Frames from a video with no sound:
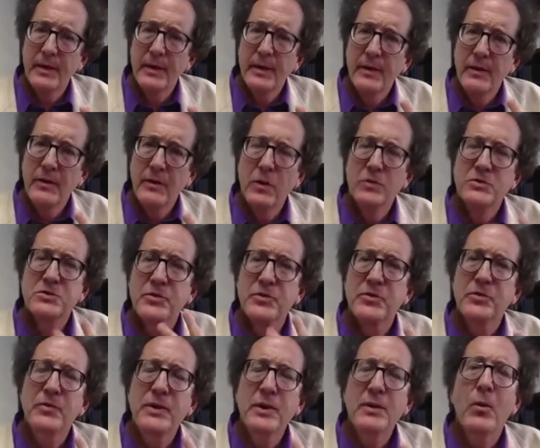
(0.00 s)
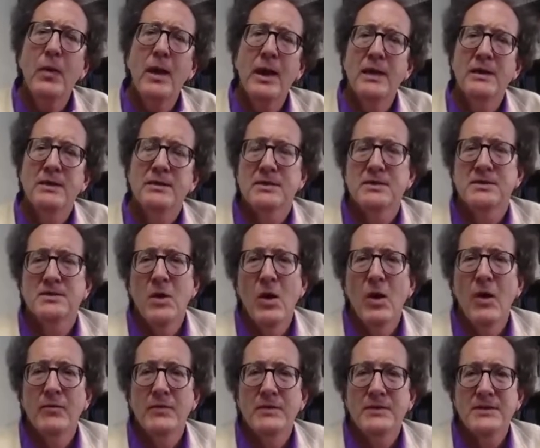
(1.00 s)
Those are three ways to
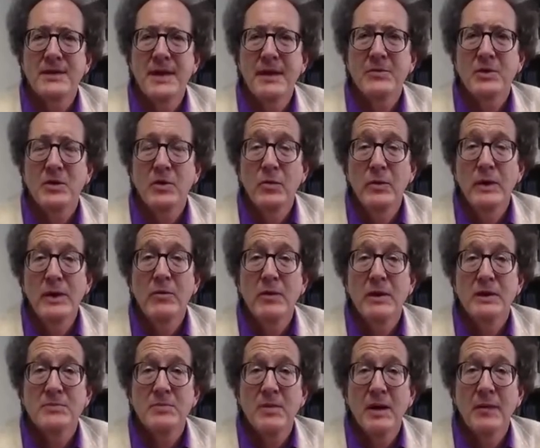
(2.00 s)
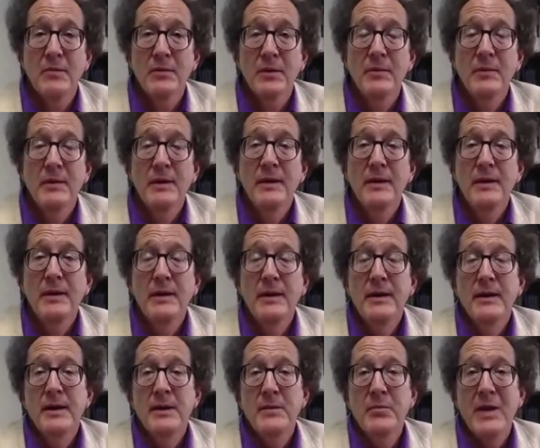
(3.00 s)
solve the skeptical regress problem
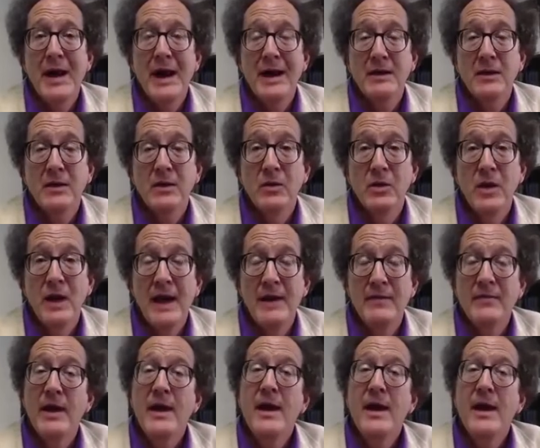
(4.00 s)
in practical life.